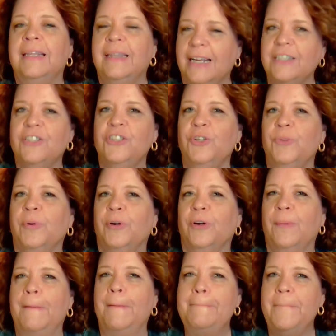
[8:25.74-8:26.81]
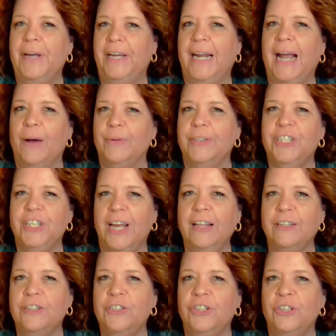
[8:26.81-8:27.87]
That's super. But I would
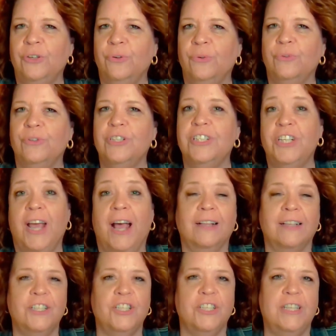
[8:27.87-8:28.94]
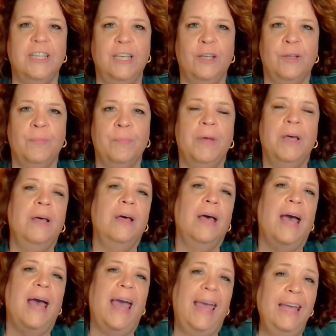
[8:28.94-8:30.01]
challenge you to challenge them
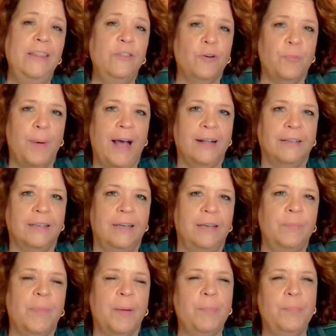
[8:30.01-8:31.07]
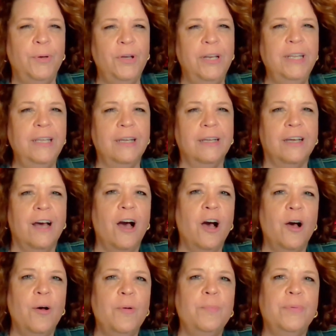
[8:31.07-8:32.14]
and their palate by putting a
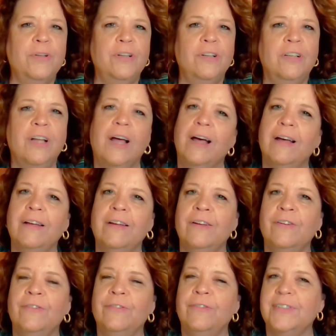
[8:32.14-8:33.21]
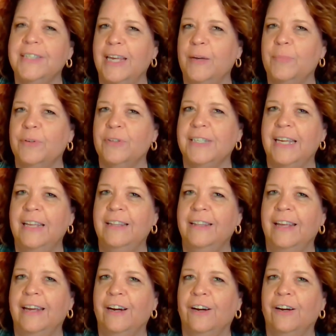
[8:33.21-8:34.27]
couple of samples in
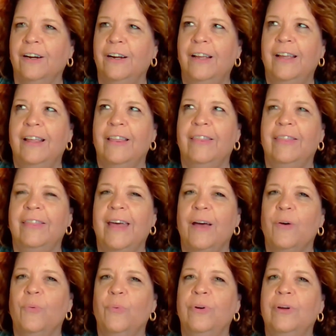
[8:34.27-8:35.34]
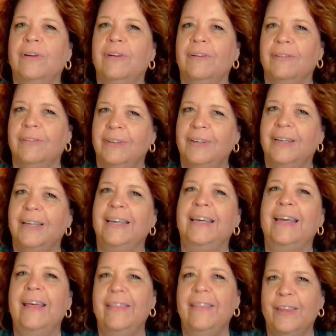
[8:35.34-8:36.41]
there that will
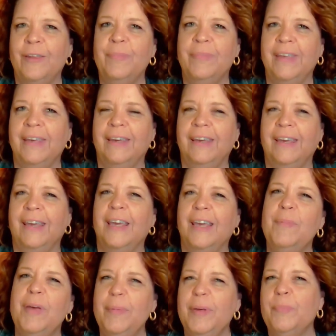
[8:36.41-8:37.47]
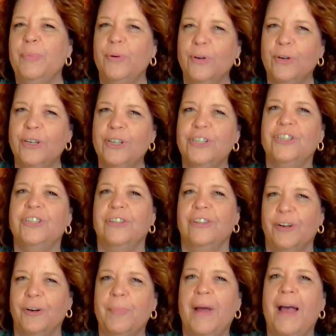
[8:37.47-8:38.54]
get them thinking and maybe push
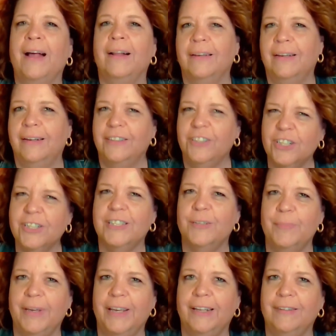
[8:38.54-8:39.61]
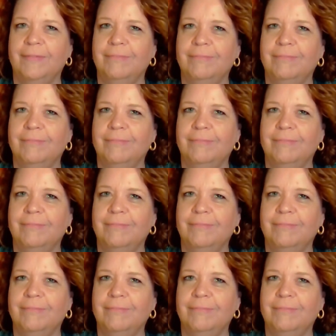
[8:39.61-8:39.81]
their palate just a bit.